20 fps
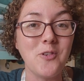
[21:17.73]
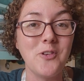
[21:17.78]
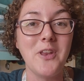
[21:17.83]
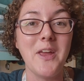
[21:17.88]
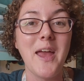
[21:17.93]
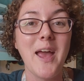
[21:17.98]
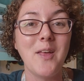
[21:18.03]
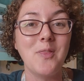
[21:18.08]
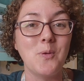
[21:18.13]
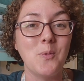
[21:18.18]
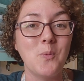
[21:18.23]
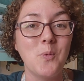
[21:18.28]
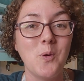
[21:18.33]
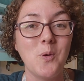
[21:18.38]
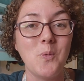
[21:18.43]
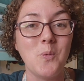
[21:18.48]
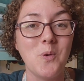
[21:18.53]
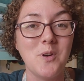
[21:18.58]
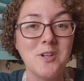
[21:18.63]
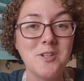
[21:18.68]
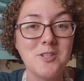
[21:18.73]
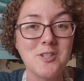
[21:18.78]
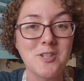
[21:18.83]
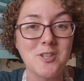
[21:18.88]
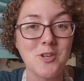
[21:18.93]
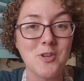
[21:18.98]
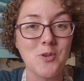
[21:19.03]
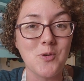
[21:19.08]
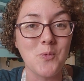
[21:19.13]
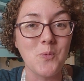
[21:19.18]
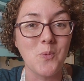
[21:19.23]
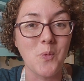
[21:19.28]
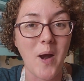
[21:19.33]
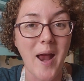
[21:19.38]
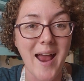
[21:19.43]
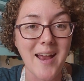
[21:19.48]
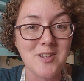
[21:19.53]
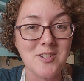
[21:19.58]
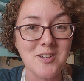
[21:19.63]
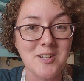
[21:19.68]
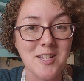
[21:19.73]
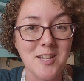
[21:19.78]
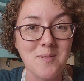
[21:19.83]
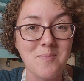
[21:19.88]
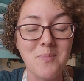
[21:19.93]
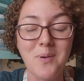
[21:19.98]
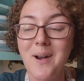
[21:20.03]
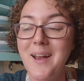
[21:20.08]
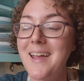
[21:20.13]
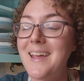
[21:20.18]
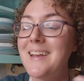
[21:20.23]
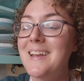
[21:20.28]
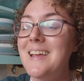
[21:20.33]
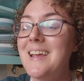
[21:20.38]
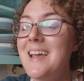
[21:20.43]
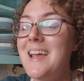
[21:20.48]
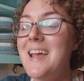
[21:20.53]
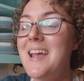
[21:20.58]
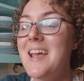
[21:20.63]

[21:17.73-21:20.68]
when they had the World War Two rationing bread.